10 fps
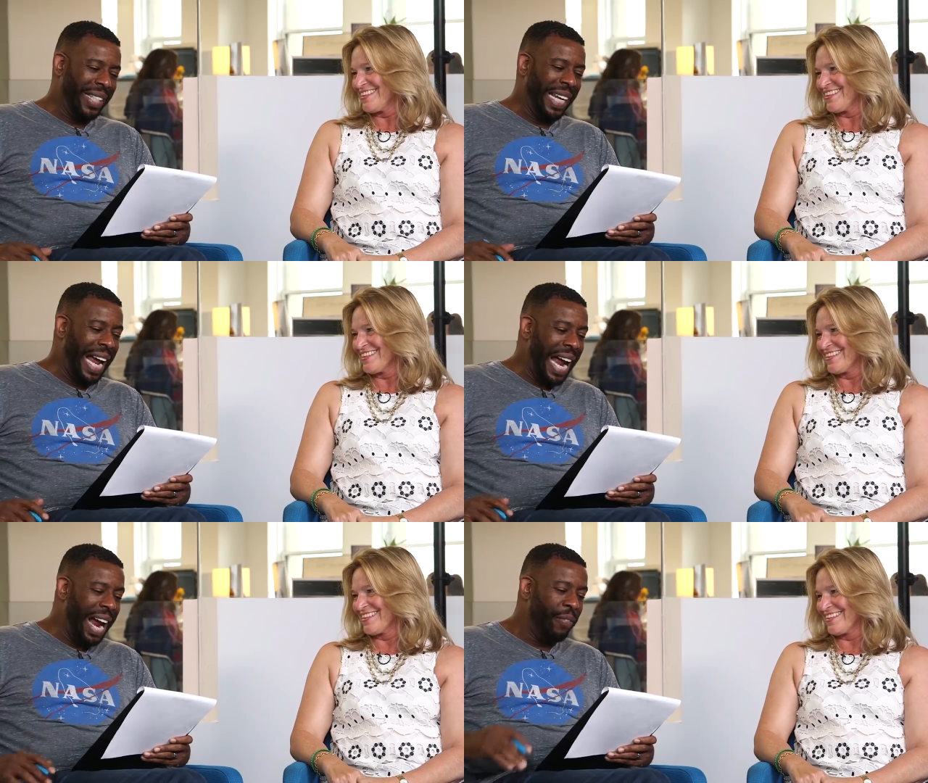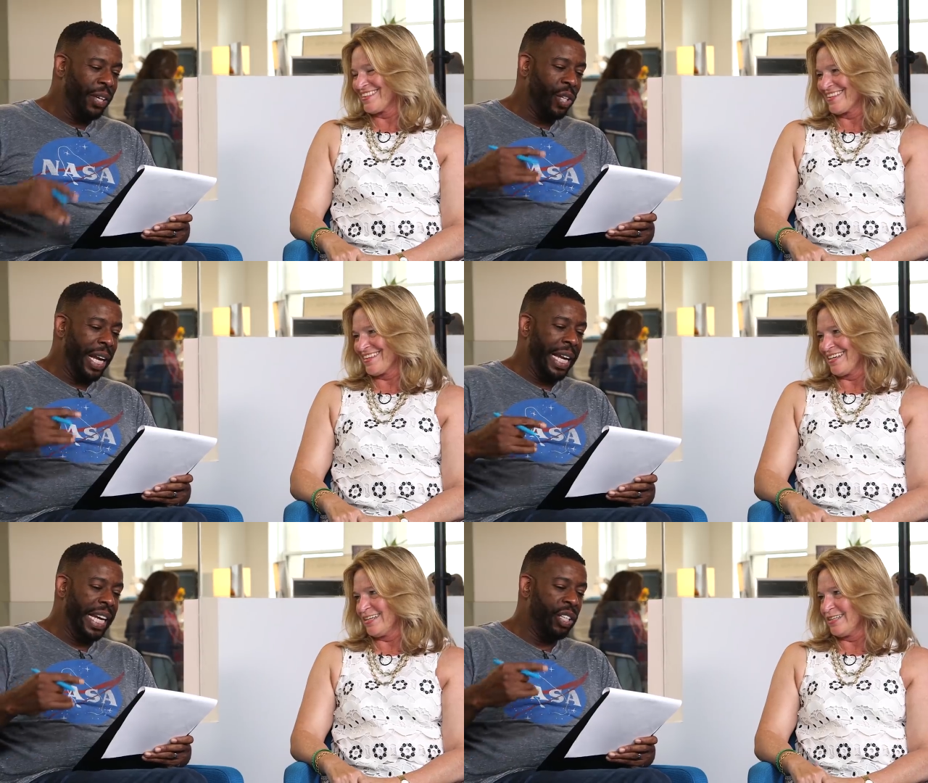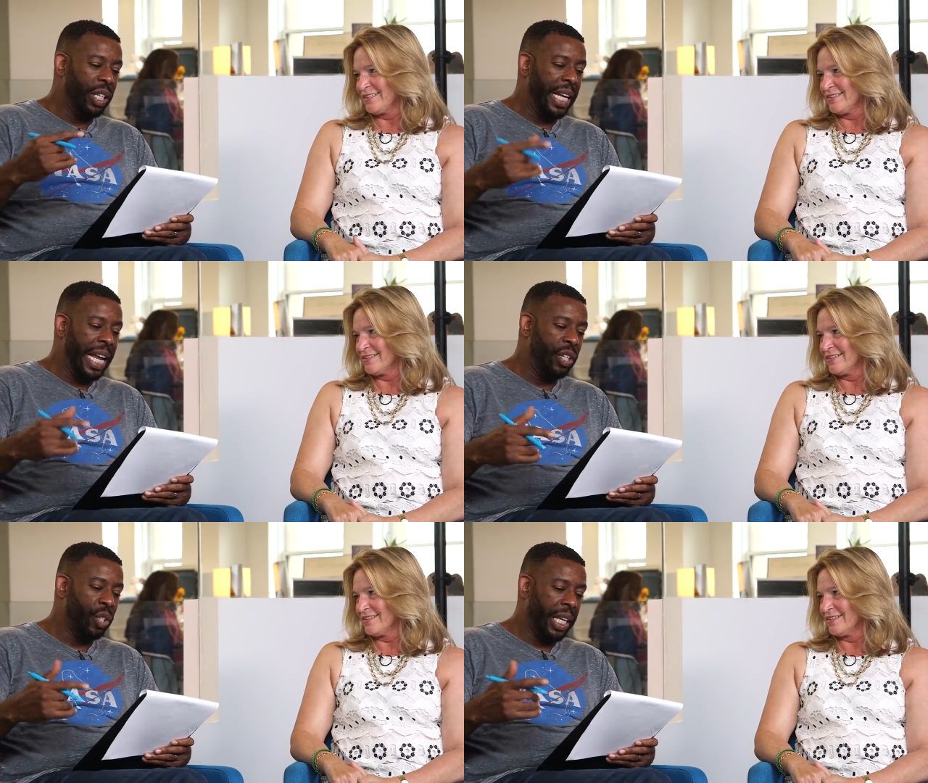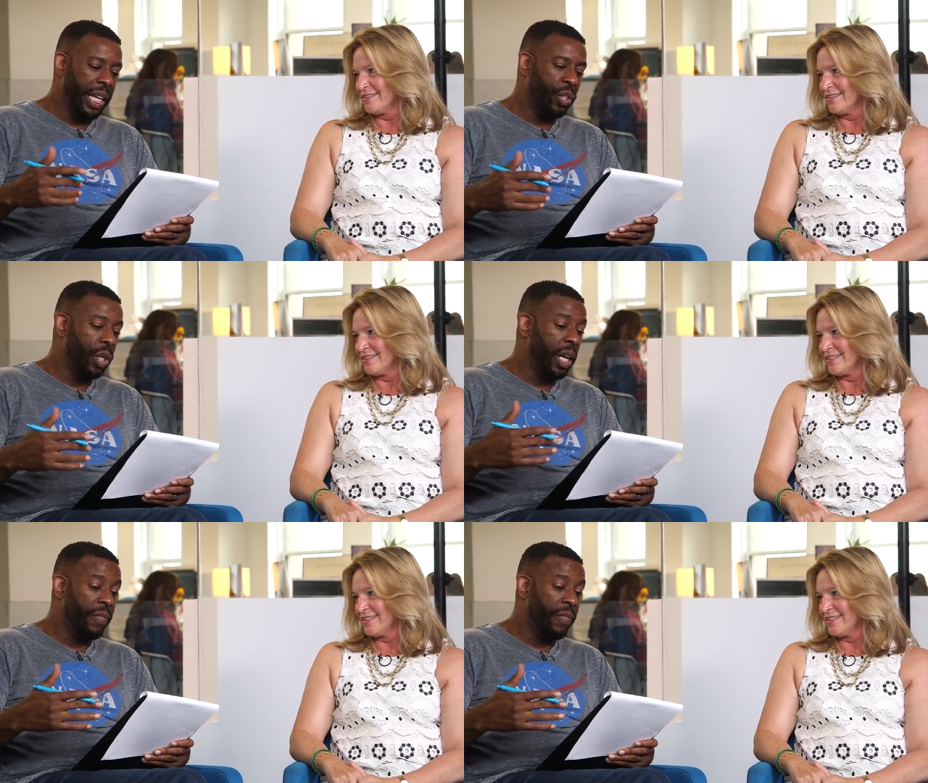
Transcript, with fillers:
Speaker 1: is the average age and education